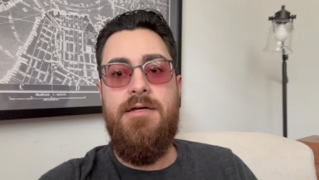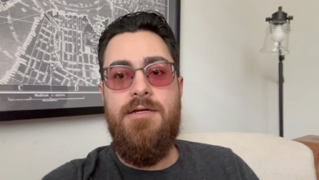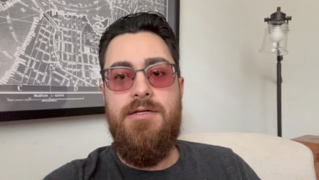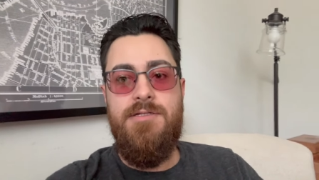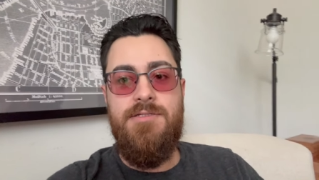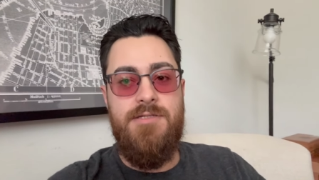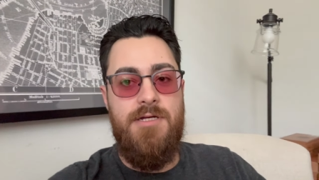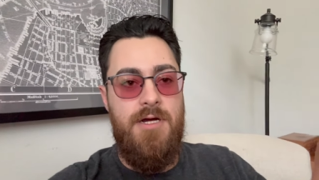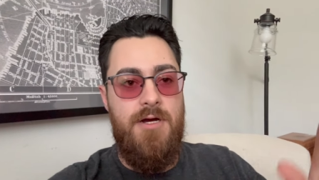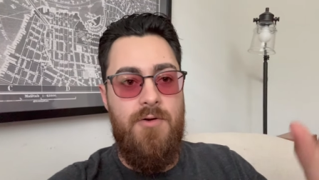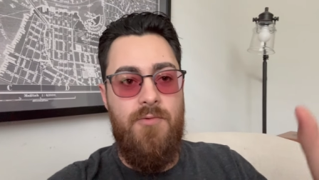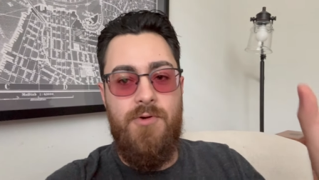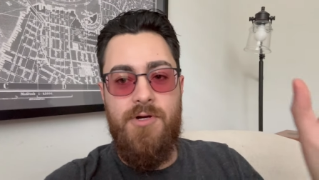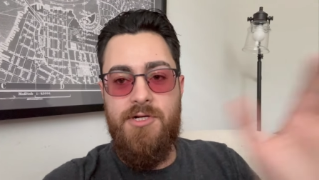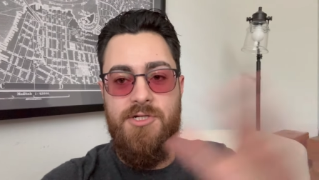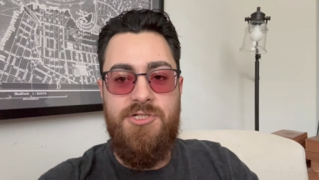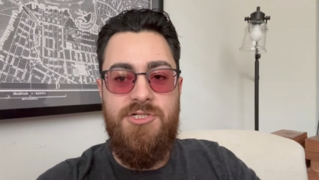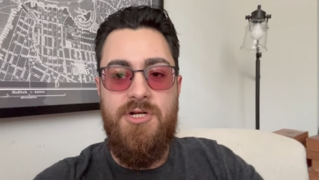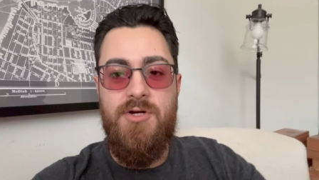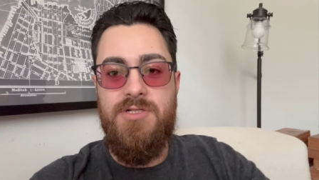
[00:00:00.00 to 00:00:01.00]
So we're
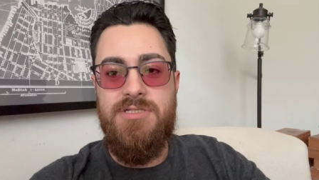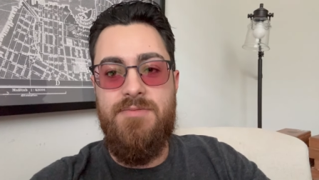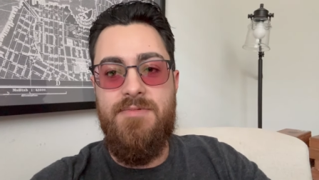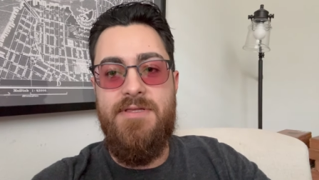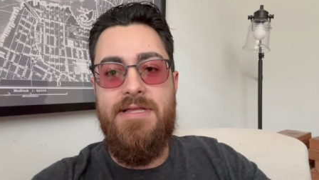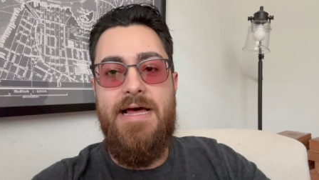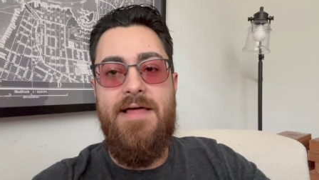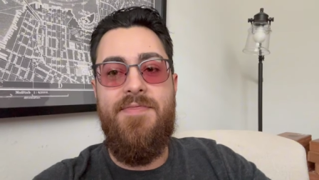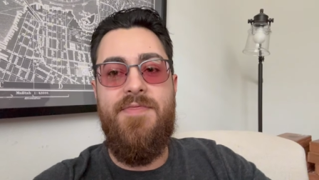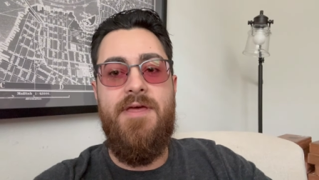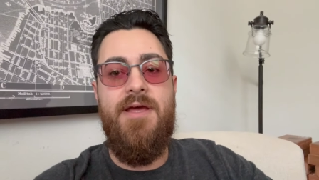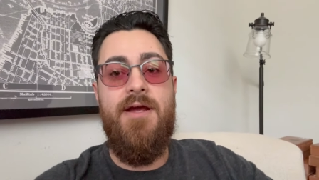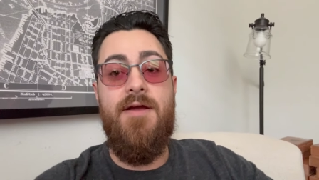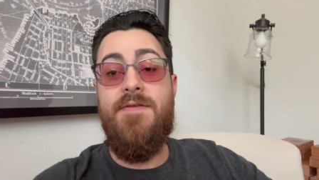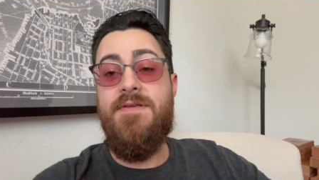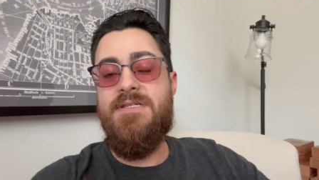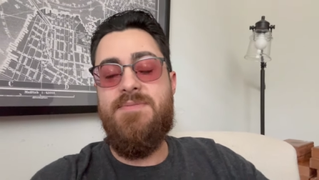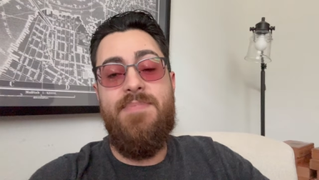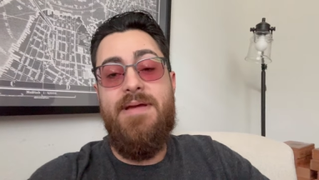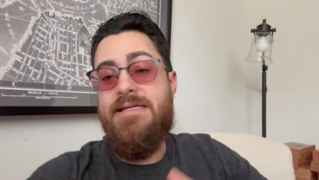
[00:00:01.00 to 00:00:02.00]
going to show some of that there.
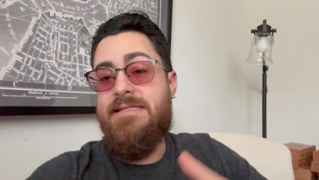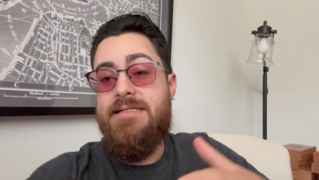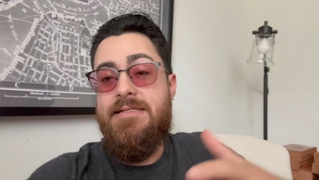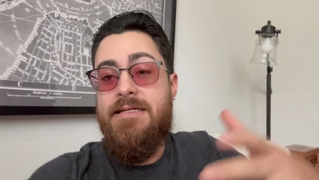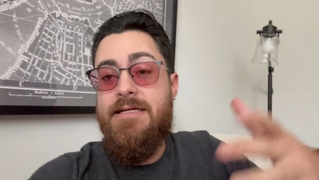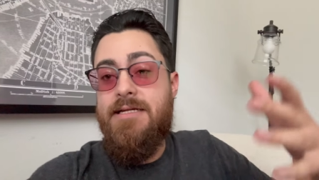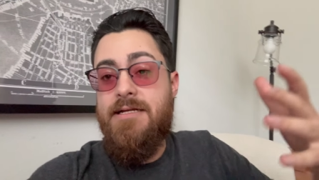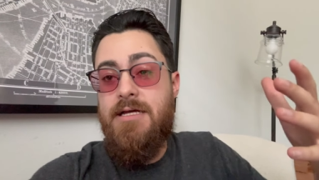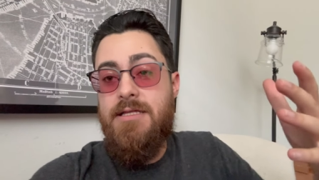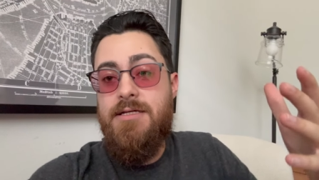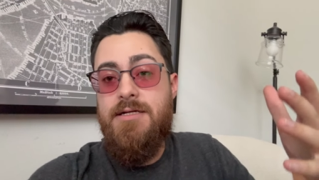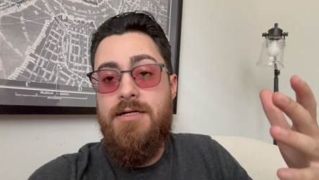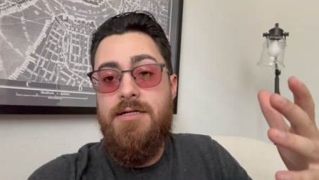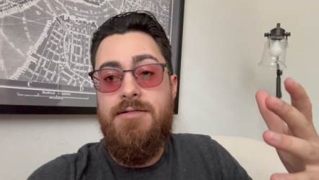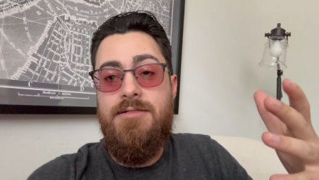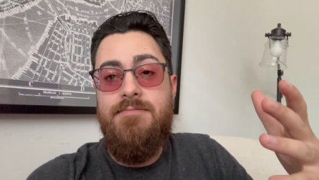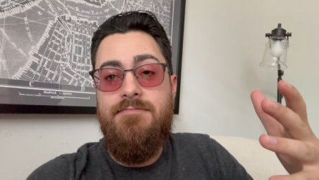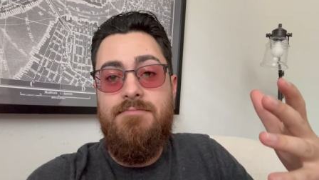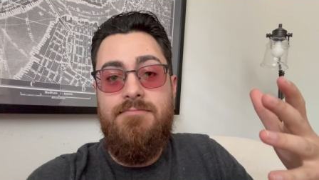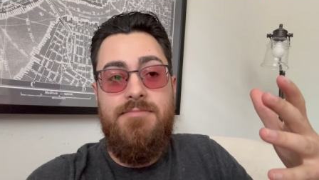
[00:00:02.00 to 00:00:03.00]
This is basically
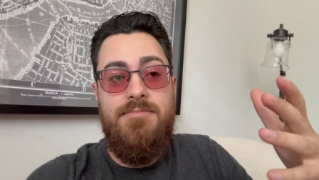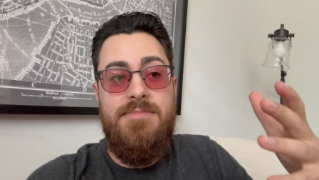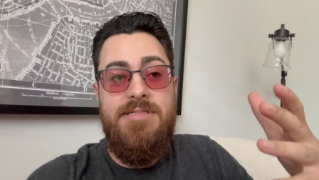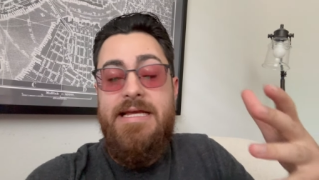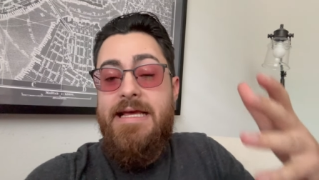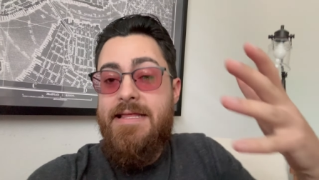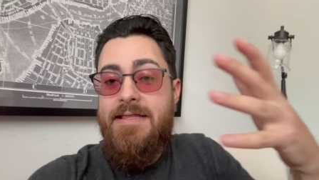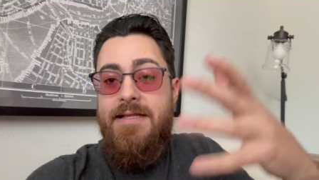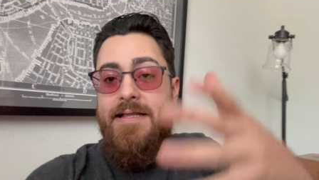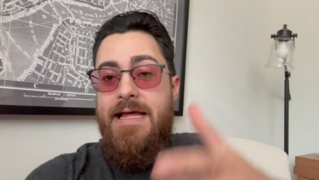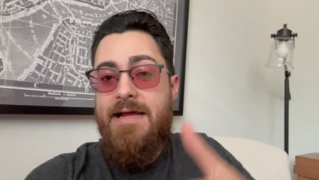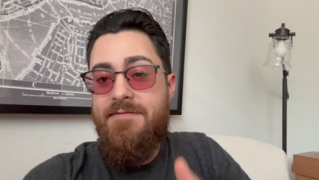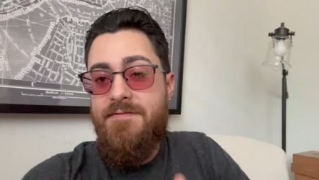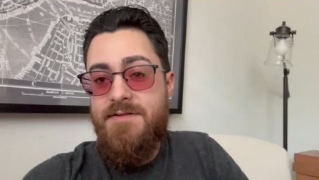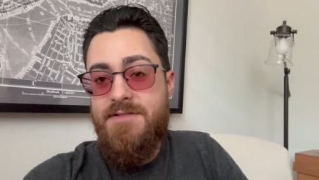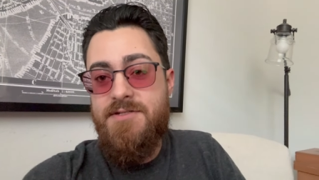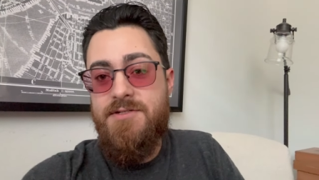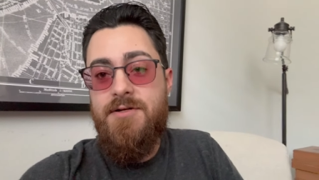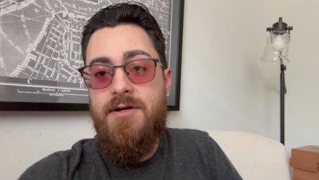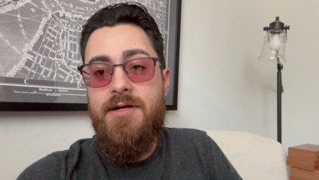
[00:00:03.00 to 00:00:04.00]
another day in the life of
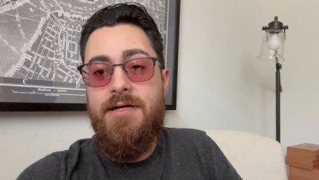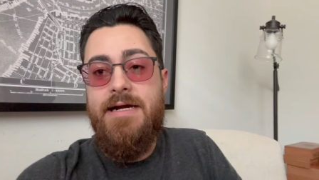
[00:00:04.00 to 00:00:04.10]
the cigar